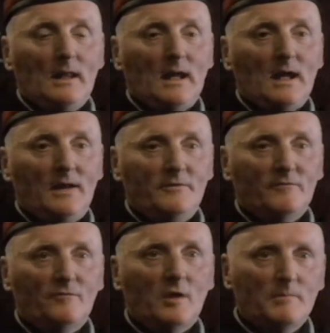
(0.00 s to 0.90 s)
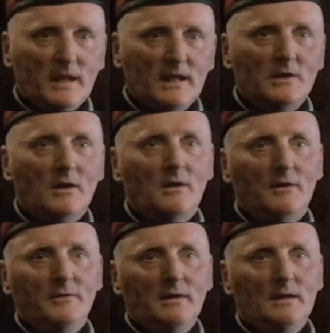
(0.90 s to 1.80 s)
And from then
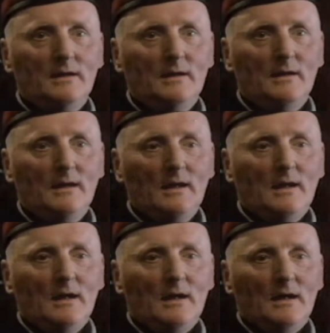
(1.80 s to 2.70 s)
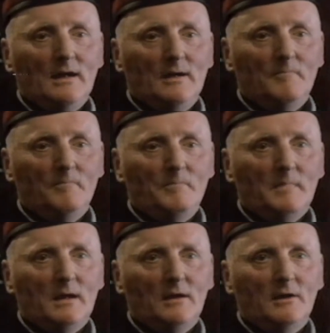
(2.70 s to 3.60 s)
on, um,
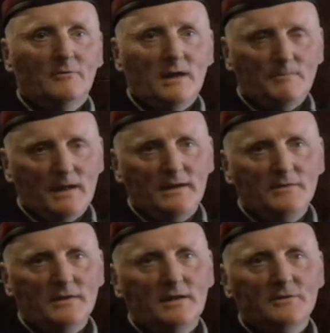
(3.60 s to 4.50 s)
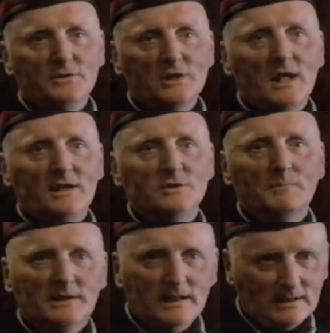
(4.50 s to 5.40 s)
a great many things changed,
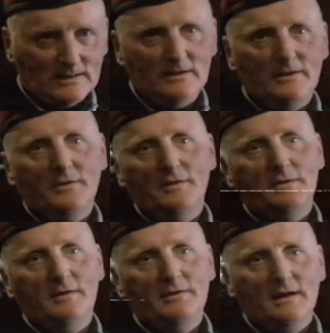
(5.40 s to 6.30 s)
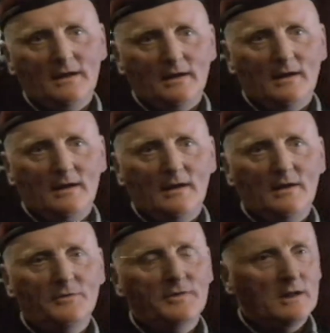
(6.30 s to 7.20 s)
particularly the
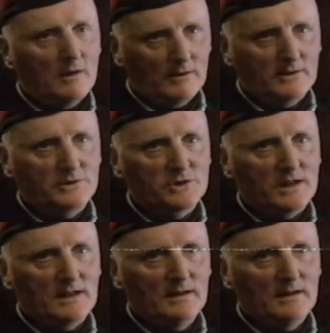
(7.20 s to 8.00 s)
uh, theology.